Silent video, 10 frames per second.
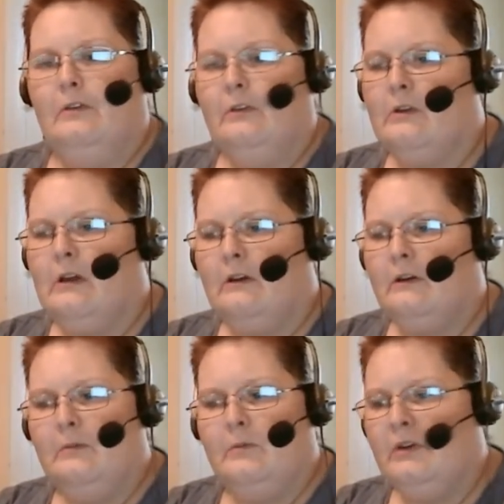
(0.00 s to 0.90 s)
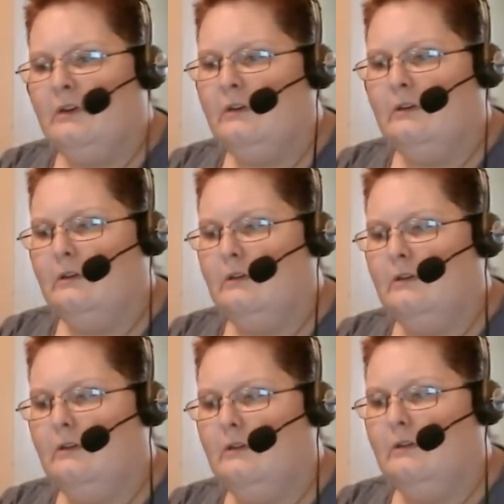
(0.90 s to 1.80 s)
they're not going to be
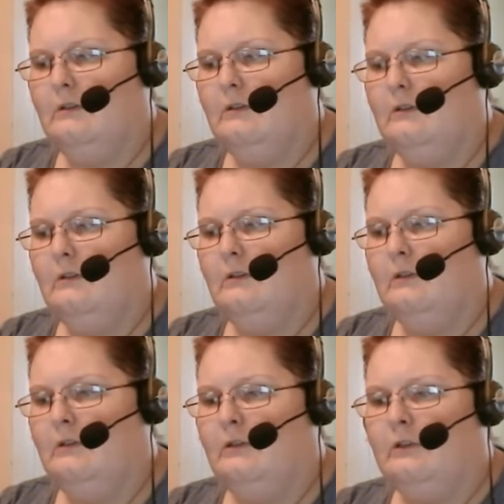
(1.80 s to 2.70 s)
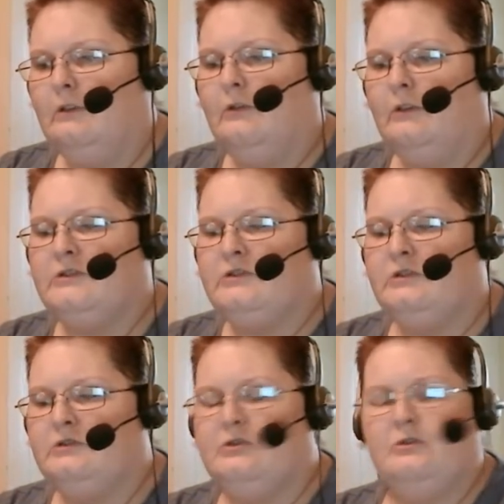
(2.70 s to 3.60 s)
the
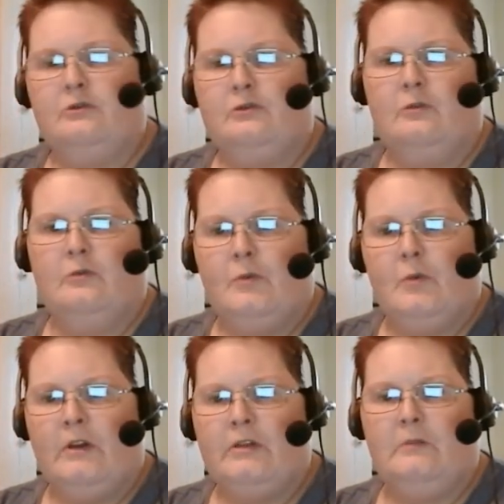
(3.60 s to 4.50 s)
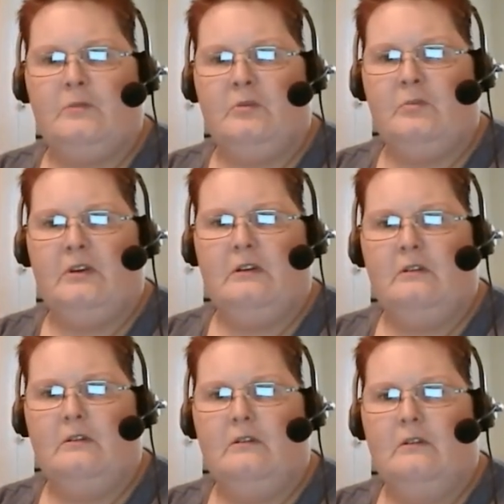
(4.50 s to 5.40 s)
Christian children we want them to be,
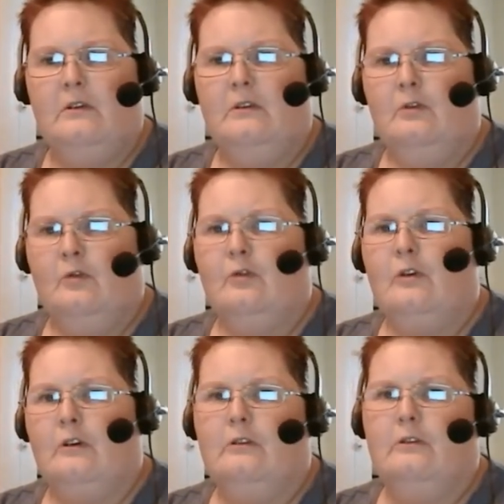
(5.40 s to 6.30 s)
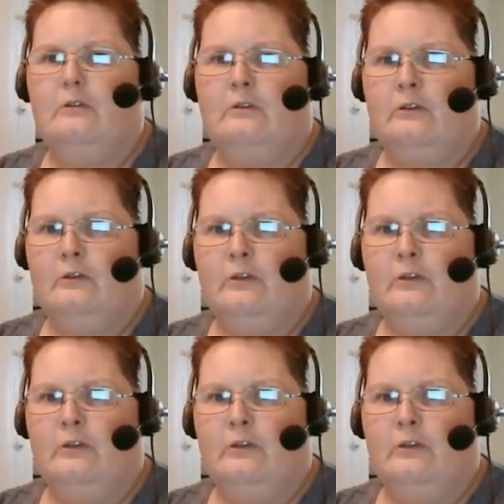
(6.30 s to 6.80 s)
or the